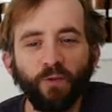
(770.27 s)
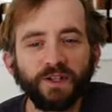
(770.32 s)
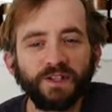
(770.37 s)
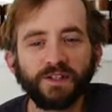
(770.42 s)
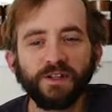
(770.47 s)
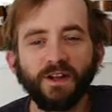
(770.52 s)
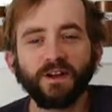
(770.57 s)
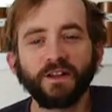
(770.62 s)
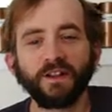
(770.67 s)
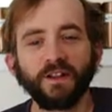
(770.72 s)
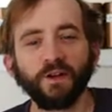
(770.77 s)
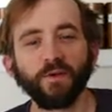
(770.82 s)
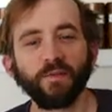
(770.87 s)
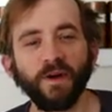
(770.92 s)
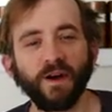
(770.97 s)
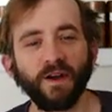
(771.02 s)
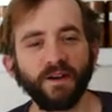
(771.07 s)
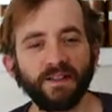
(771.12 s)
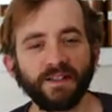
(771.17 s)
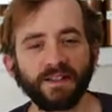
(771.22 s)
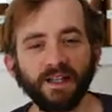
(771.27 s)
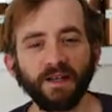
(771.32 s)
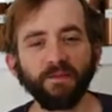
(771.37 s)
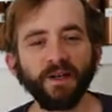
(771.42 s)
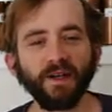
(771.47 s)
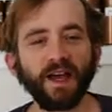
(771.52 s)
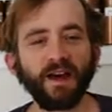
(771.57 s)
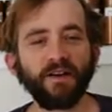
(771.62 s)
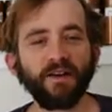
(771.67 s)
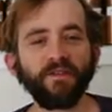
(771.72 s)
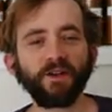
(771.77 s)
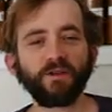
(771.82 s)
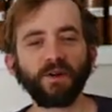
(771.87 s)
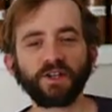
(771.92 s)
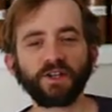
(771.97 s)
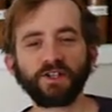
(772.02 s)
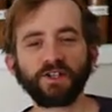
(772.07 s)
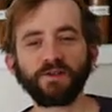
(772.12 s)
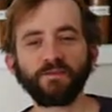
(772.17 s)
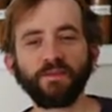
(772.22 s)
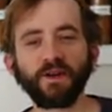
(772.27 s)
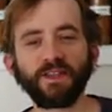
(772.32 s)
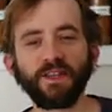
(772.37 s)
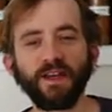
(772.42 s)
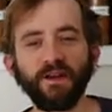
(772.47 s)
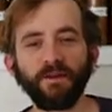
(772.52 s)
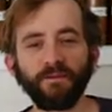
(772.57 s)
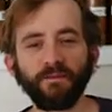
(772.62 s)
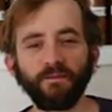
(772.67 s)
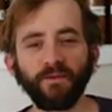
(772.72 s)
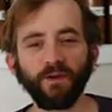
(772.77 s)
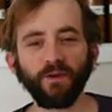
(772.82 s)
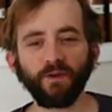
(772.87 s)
What's not clear about it? Does anybody have any questions about that?